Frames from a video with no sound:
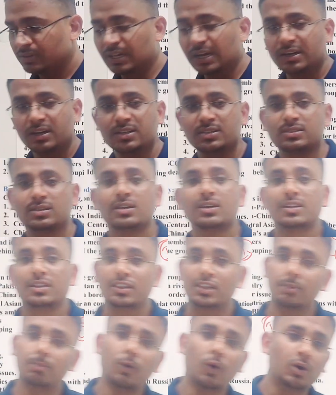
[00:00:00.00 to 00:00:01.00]
that is
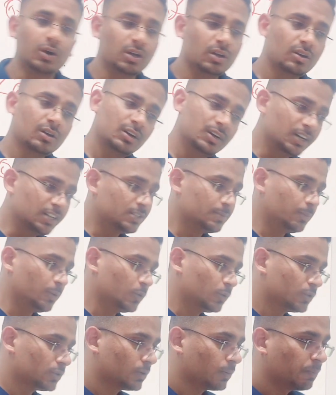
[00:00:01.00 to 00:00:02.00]
the border
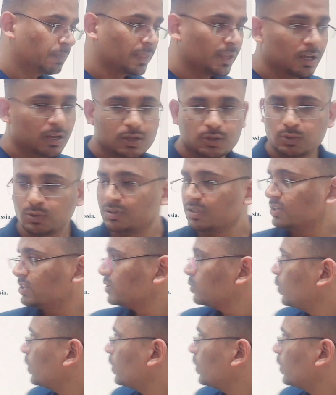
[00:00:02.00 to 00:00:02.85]
disputes. So this is